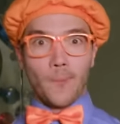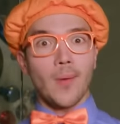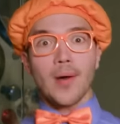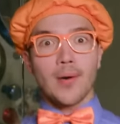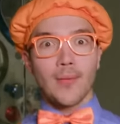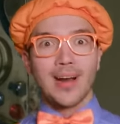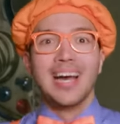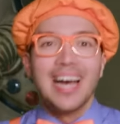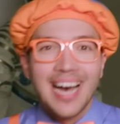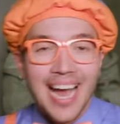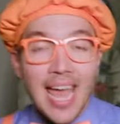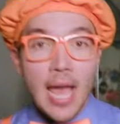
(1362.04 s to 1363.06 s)
Whoa,
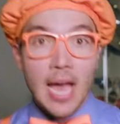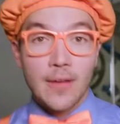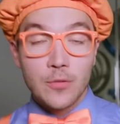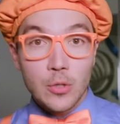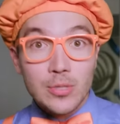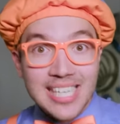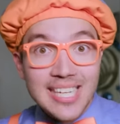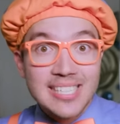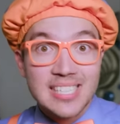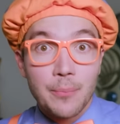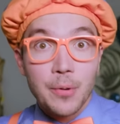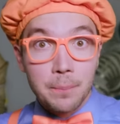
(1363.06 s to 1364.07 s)
have you seen
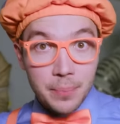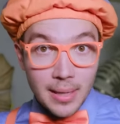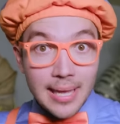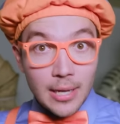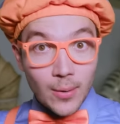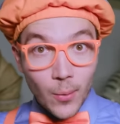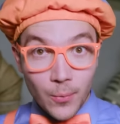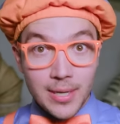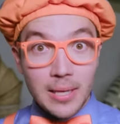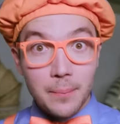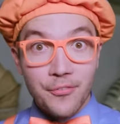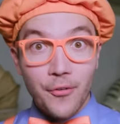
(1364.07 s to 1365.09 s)
someone play an
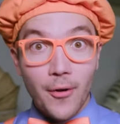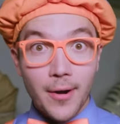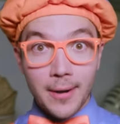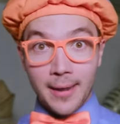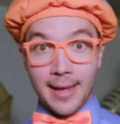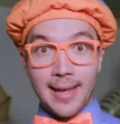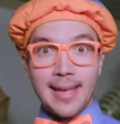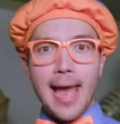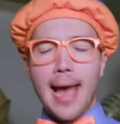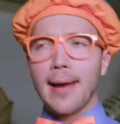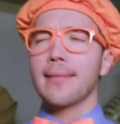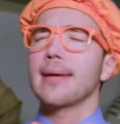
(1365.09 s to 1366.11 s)
accordion before?
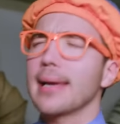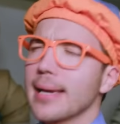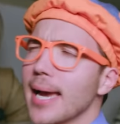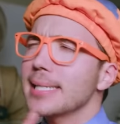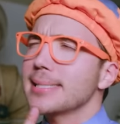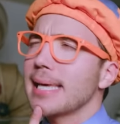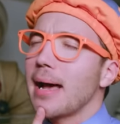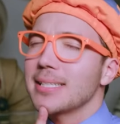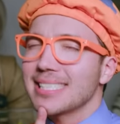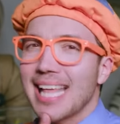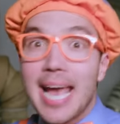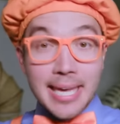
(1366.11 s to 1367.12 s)
Yeah, kind of sounds
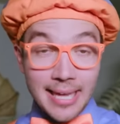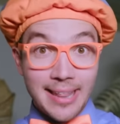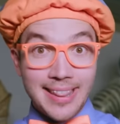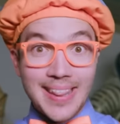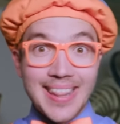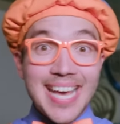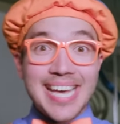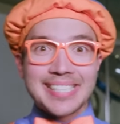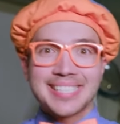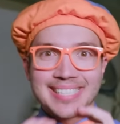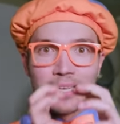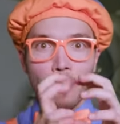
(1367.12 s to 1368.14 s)
like this.